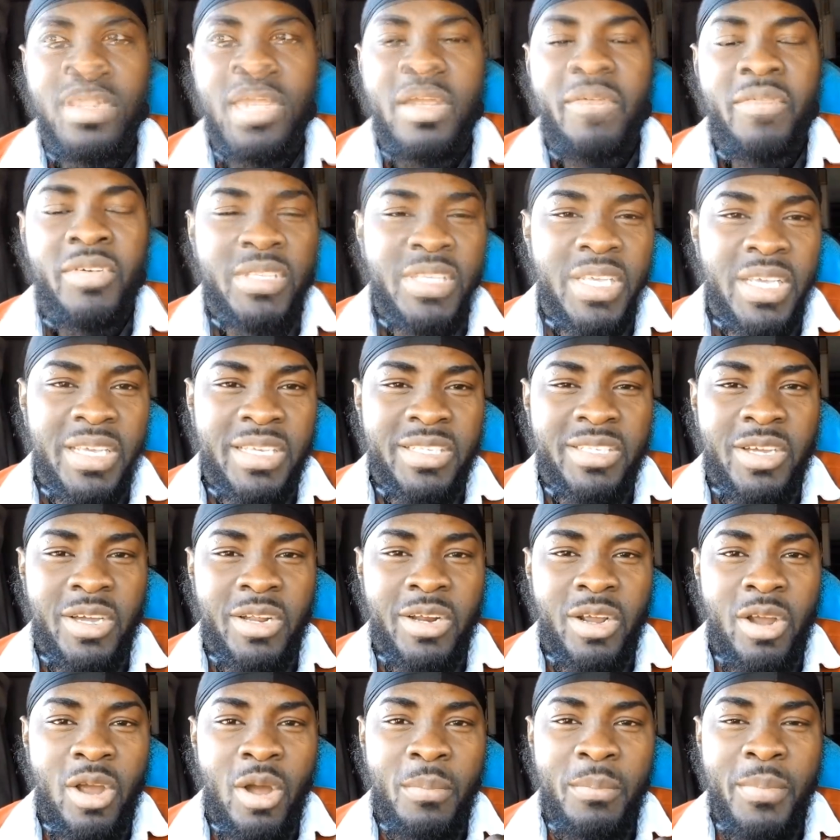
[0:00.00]
Everything is
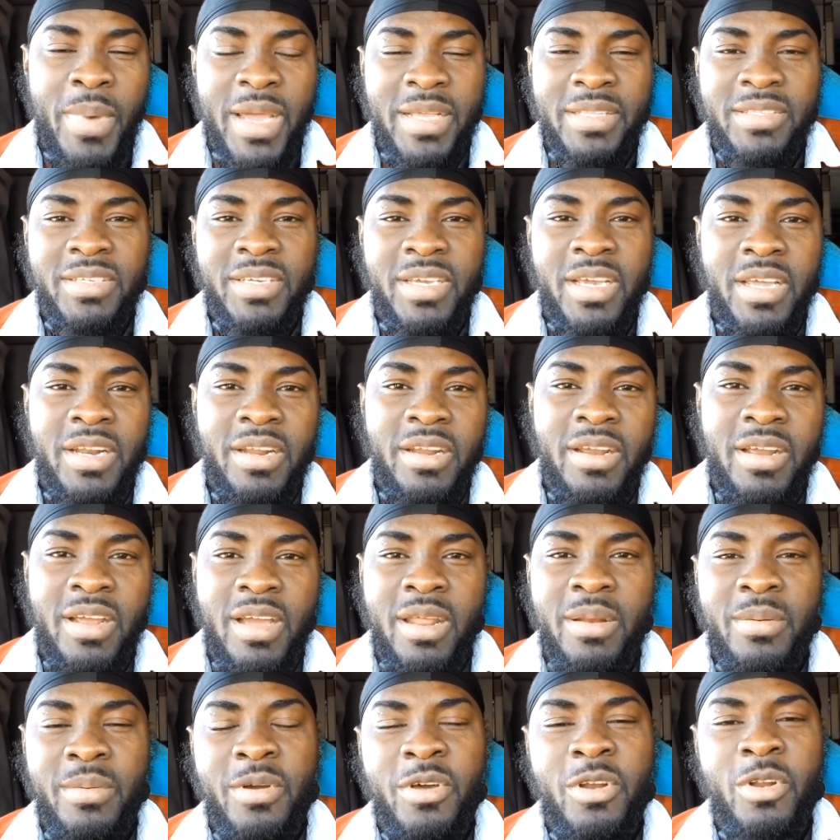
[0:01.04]
gonna combine together
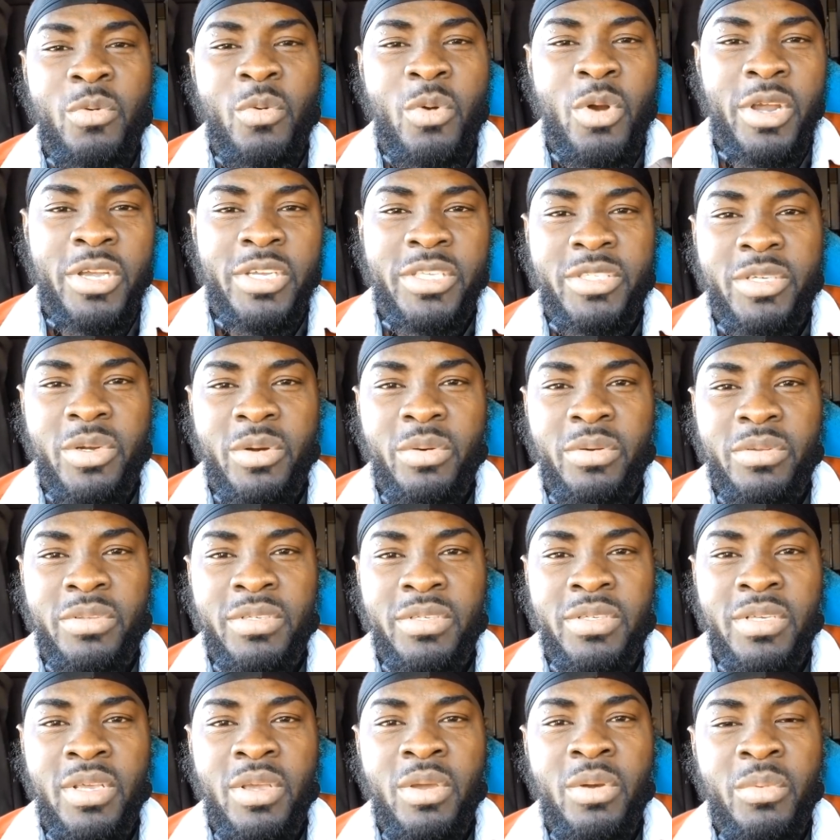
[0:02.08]
and I'm gonna work it out
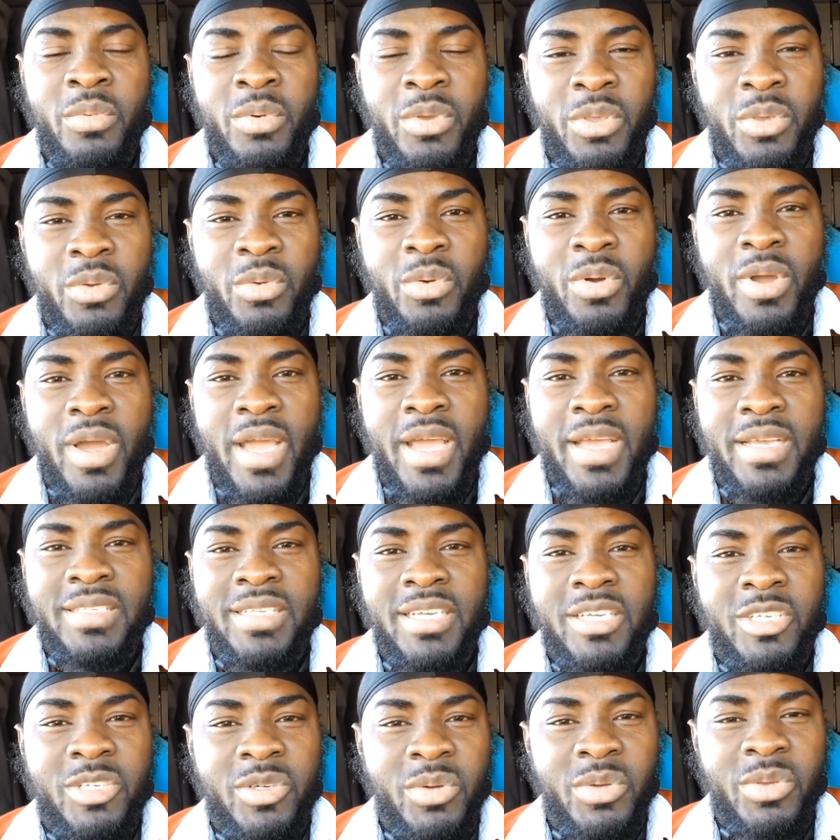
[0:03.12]
with you guys
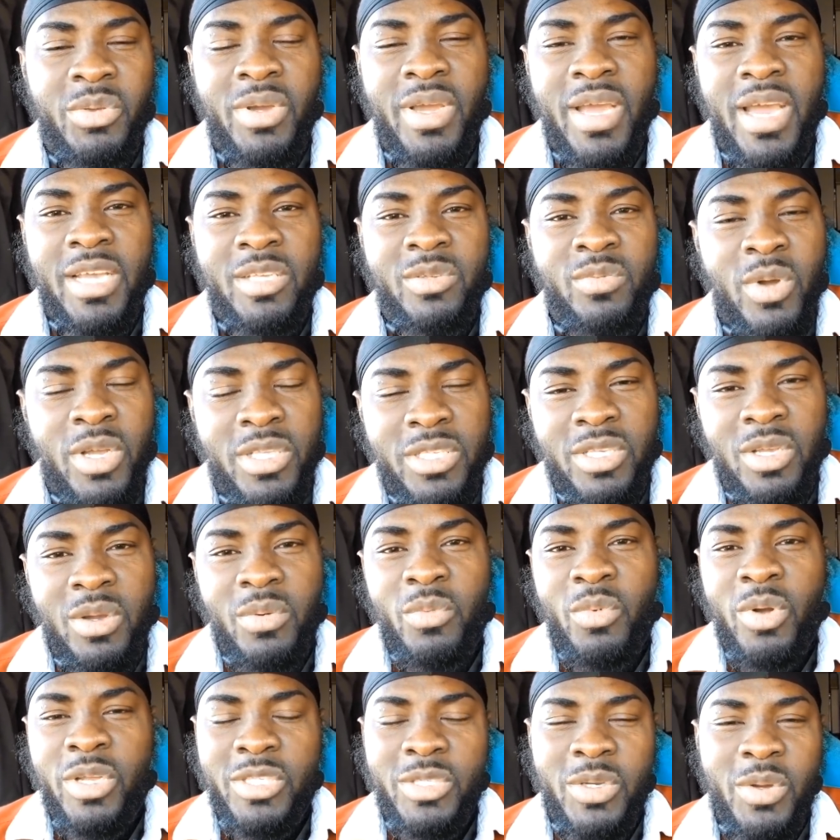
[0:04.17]
and show you guys what's up,
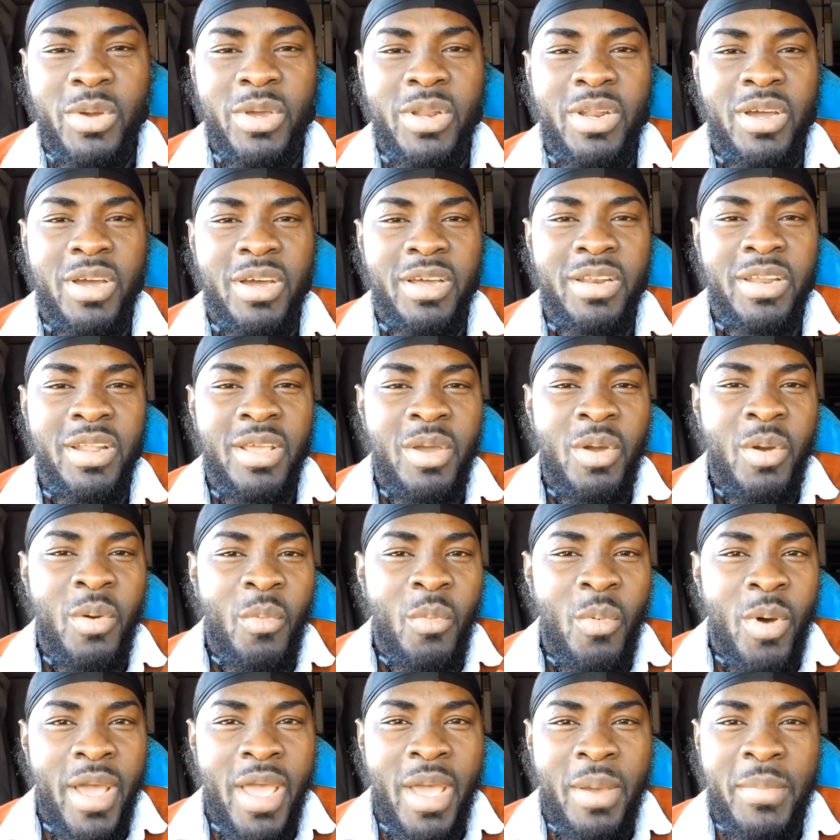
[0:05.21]
what's going on,
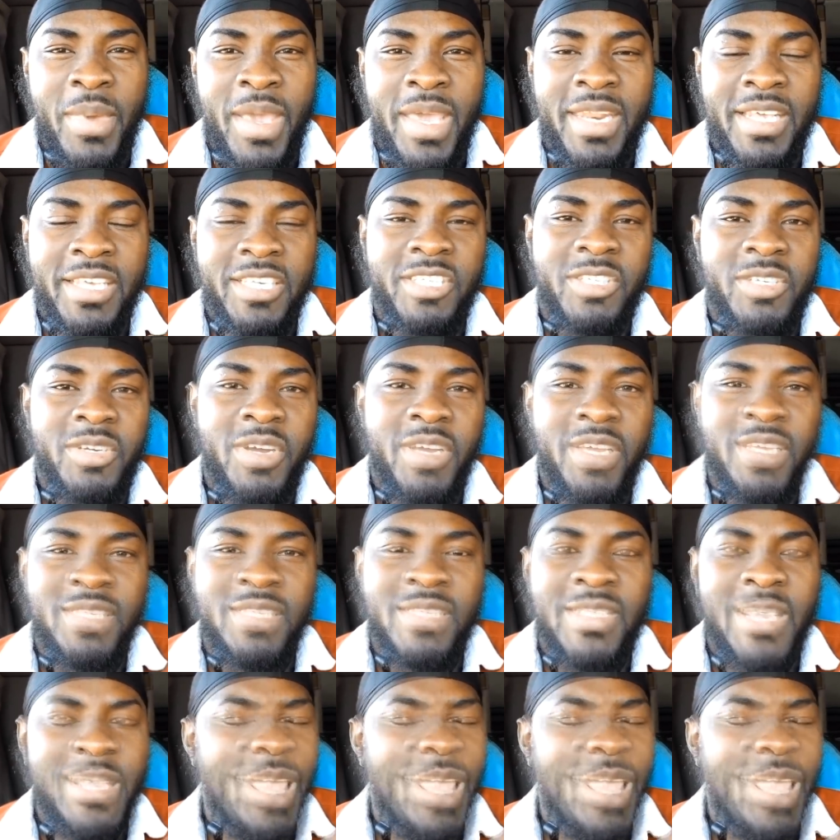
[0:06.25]
why I made this choice.